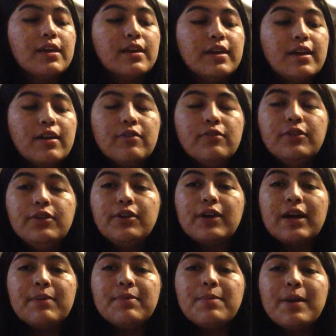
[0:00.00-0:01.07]
Carefully
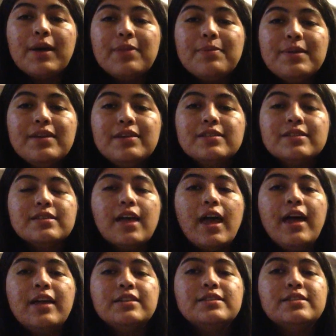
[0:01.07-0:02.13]
grab the mouthpiece
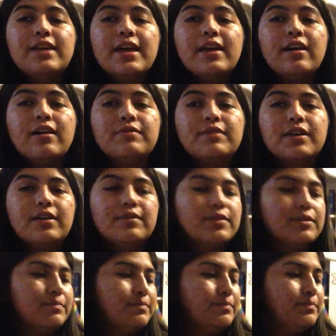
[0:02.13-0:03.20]
and take off the cover.